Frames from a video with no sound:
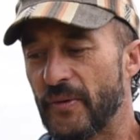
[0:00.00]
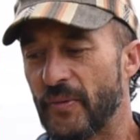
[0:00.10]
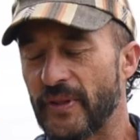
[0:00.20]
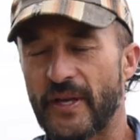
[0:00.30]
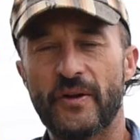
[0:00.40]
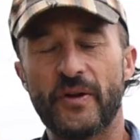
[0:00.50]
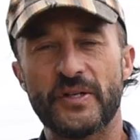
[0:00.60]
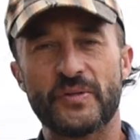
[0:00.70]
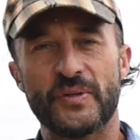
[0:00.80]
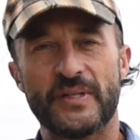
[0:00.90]
what they
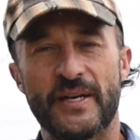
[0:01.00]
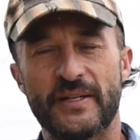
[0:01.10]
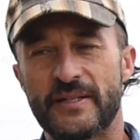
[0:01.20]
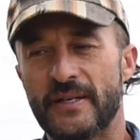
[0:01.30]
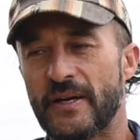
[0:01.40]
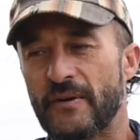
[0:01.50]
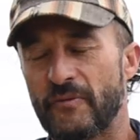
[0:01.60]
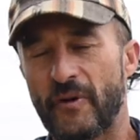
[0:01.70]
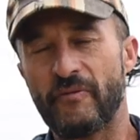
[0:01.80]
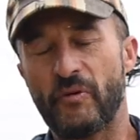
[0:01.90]
noticed was that
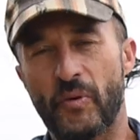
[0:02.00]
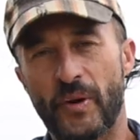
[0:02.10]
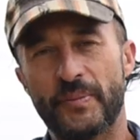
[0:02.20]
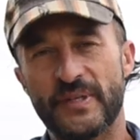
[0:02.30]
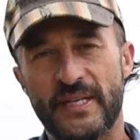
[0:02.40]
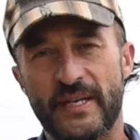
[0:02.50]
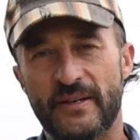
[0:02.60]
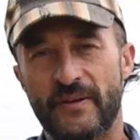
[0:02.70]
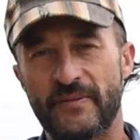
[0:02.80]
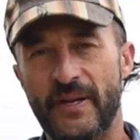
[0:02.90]
for every 1%
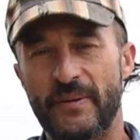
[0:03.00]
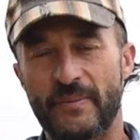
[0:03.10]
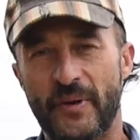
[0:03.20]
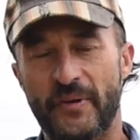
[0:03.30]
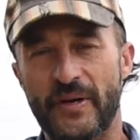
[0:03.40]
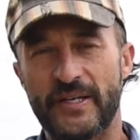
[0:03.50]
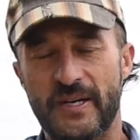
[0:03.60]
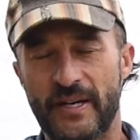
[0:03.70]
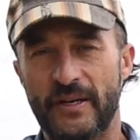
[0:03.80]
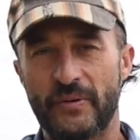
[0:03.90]
of net
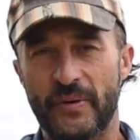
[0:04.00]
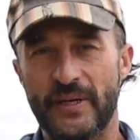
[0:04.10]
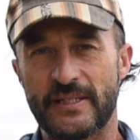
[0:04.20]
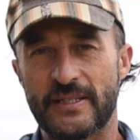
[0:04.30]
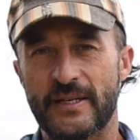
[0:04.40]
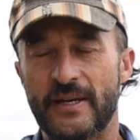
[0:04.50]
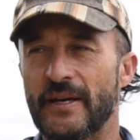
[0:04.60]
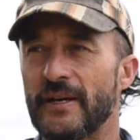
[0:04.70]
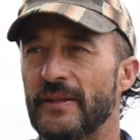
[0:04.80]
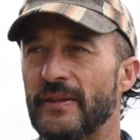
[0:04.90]
migration increase,
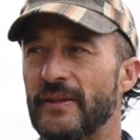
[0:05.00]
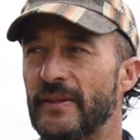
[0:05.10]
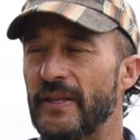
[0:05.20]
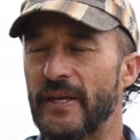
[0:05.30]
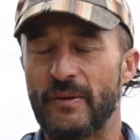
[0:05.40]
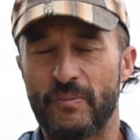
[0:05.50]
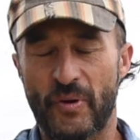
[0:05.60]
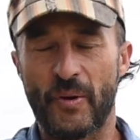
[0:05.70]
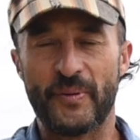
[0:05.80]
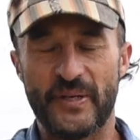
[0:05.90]
the
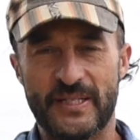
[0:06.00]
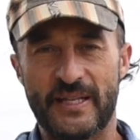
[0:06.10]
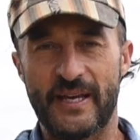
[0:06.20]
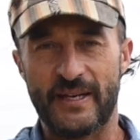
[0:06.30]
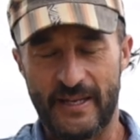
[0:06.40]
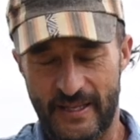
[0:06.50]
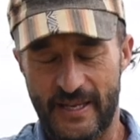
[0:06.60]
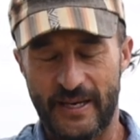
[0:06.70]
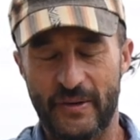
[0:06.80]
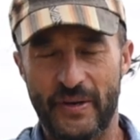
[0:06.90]
properties in that
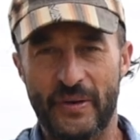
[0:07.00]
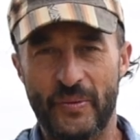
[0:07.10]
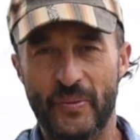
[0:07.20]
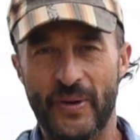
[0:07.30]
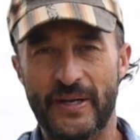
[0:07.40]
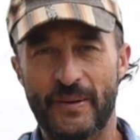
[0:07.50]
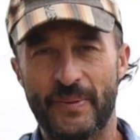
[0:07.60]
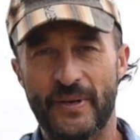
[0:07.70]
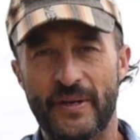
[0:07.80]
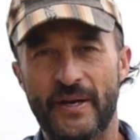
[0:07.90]
area went
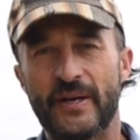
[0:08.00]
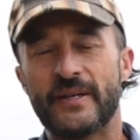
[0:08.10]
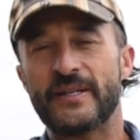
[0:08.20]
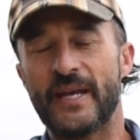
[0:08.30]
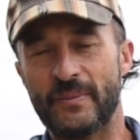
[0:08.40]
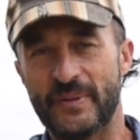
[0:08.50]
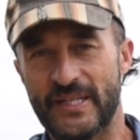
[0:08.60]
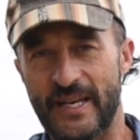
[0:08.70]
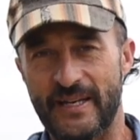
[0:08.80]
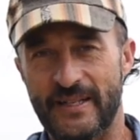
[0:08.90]
up
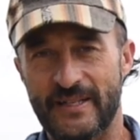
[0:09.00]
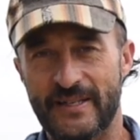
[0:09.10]
10%.